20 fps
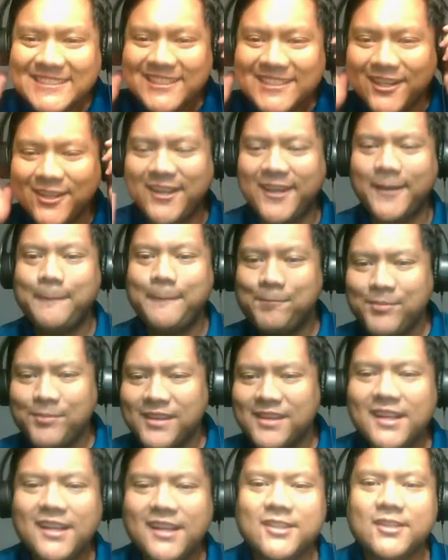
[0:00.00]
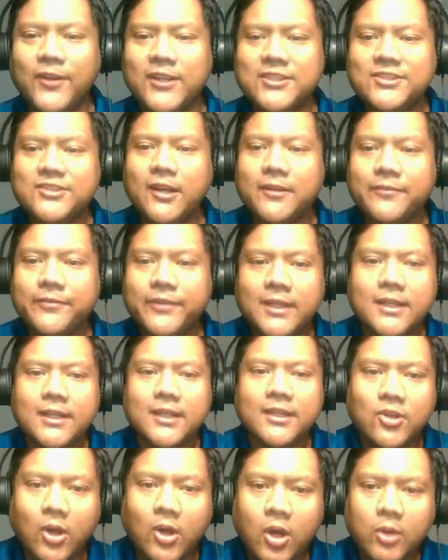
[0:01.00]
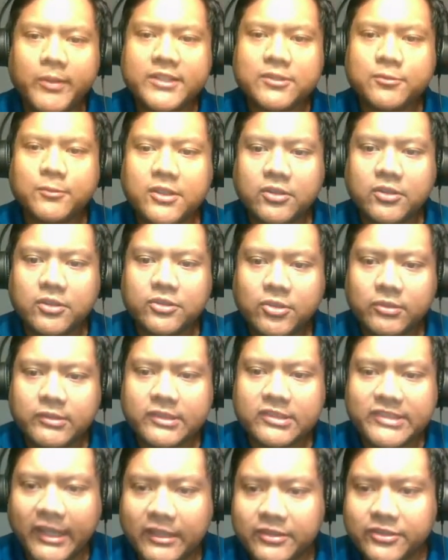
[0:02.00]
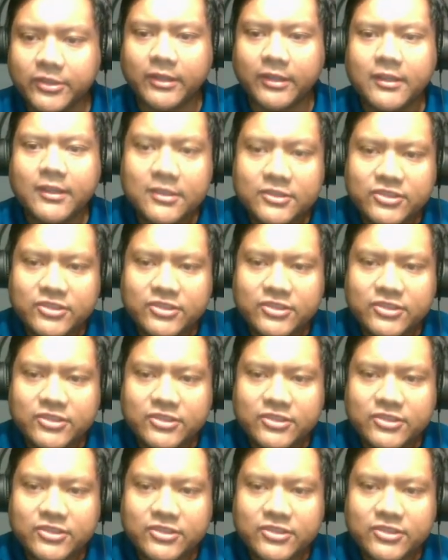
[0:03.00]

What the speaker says: Okay. So first off, you always want to control the center.